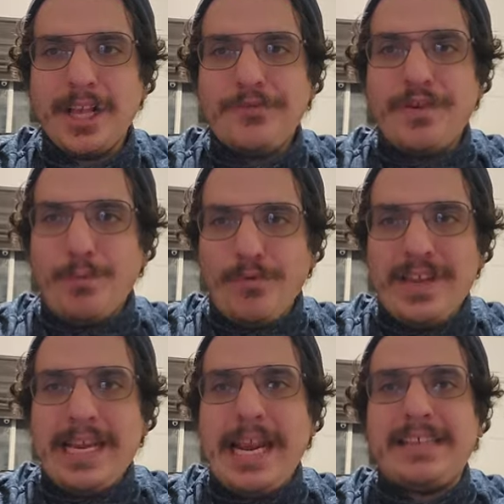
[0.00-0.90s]
The
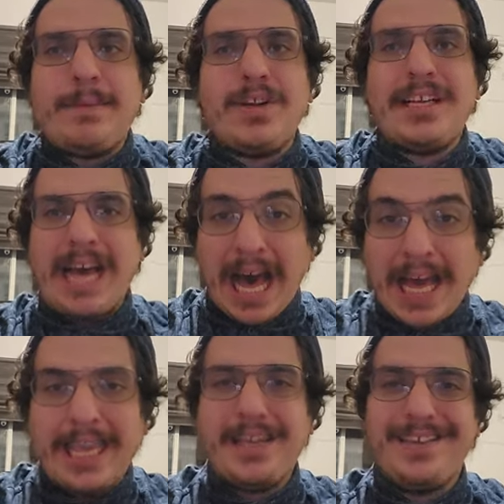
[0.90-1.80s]
movie is about a
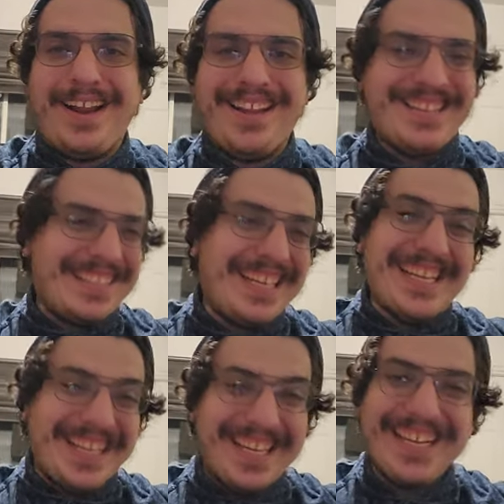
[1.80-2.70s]
guy.
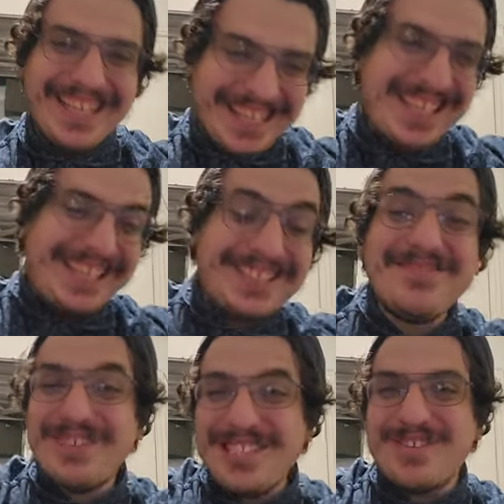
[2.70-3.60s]
It's
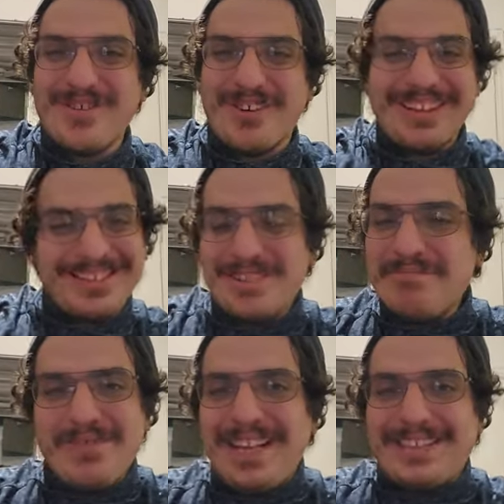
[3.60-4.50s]
really cool. The
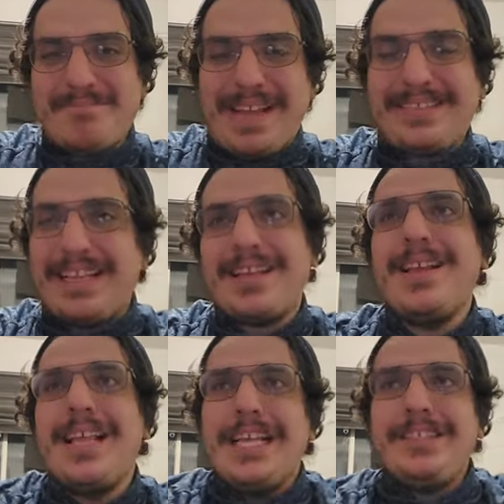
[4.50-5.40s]
movie is amazing.
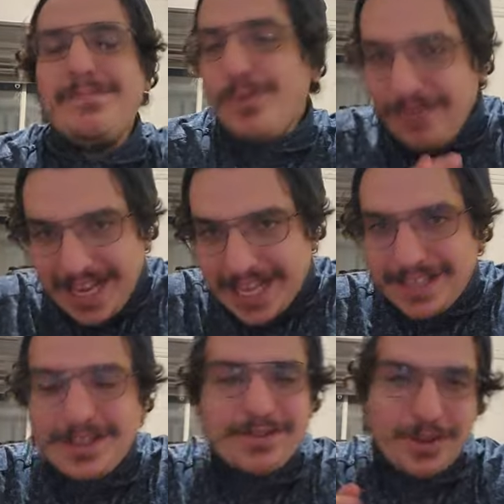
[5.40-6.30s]
The
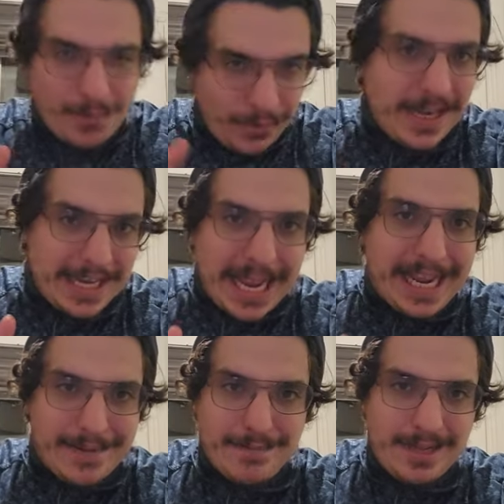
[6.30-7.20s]
movie
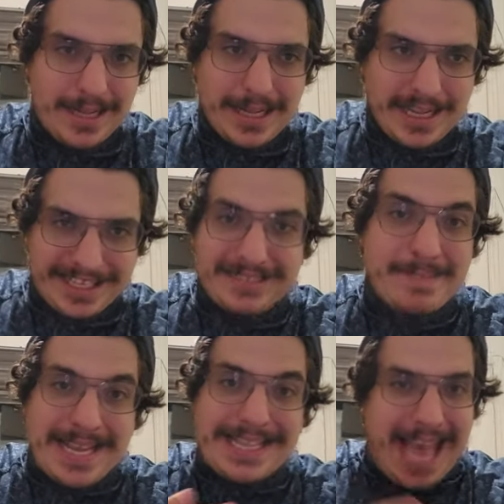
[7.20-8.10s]
name is
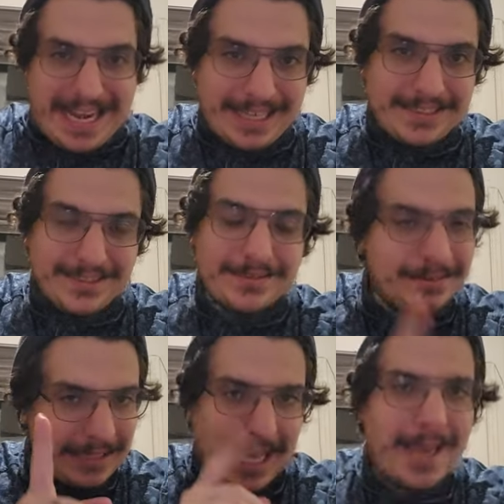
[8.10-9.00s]
Big Daddy.
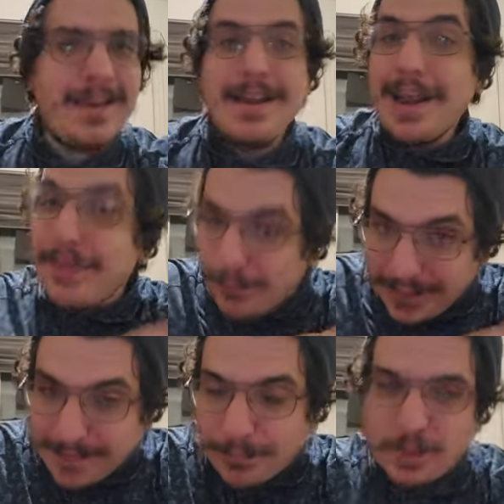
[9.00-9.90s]
Okay? That's
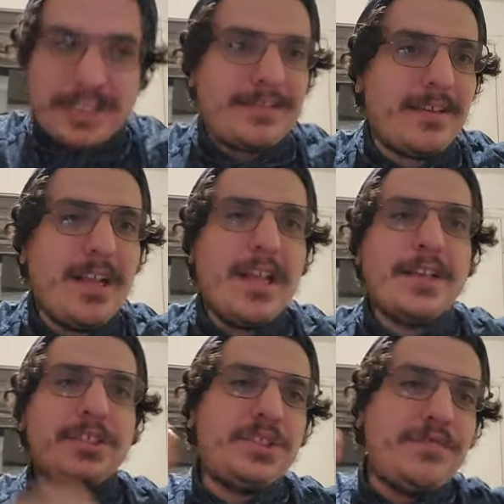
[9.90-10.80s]
really important.
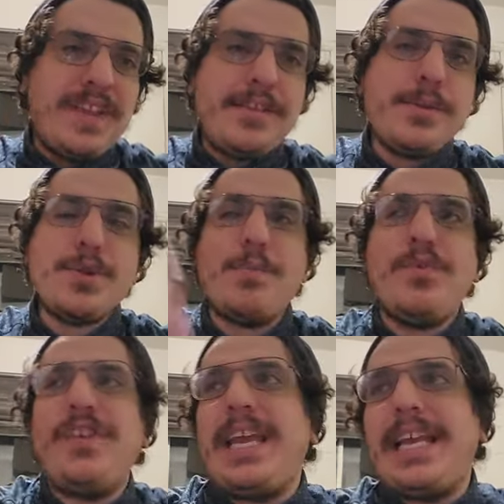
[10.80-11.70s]
Because you think that the
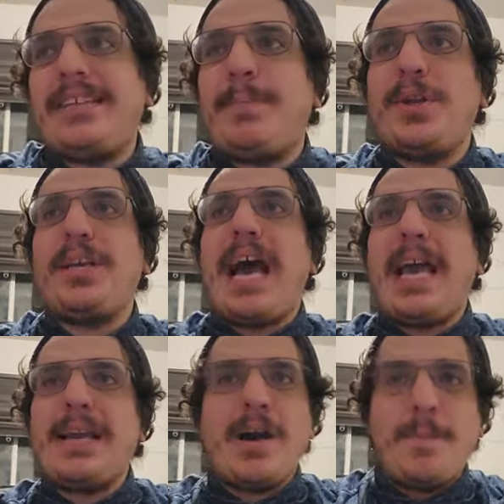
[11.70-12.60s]
movie is about a
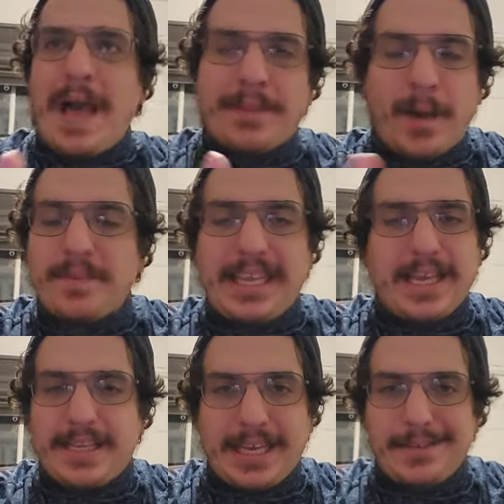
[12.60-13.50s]
guy adopting
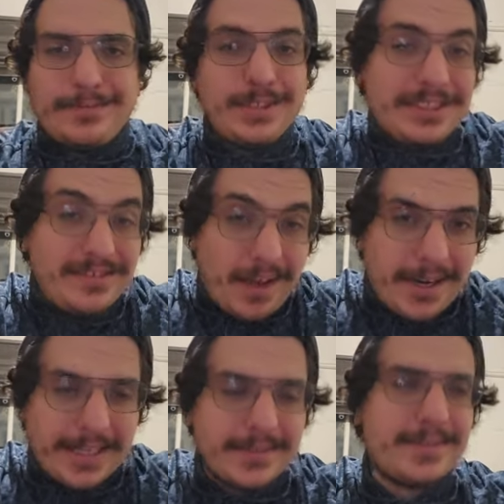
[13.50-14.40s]
a kid. Which is not
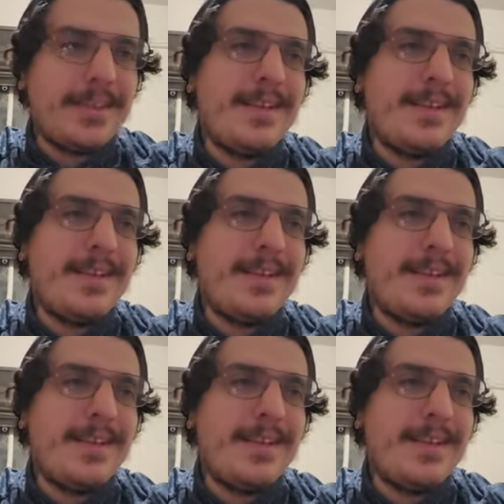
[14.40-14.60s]
it.